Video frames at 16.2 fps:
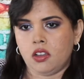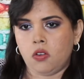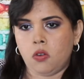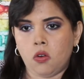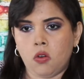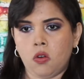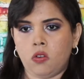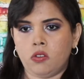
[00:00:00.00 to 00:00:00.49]

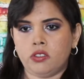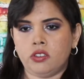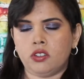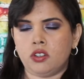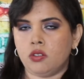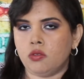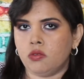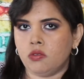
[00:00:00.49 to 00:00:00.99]
or, you
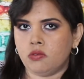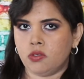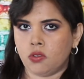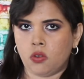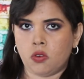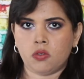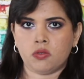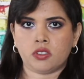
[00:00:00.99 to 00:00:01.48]
know,
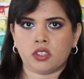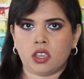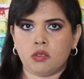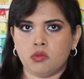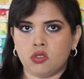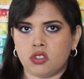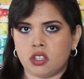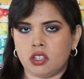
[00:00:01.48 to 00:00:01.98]
your
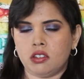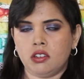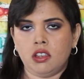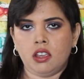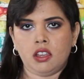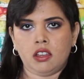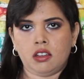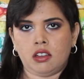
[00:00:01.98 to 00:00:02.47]
Zymogen
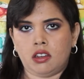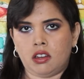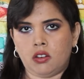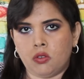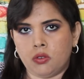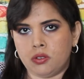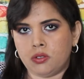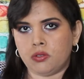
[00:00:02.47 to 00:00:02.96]

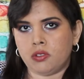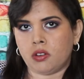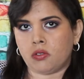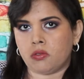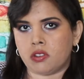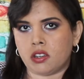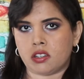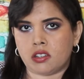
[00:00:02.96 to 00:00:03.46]
Houttuynia
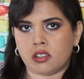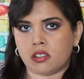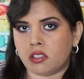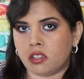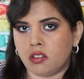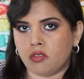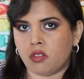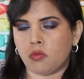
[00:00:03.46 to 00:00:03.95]
Cordata
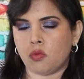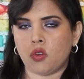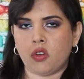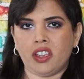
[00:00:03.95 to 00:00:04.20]
serum, or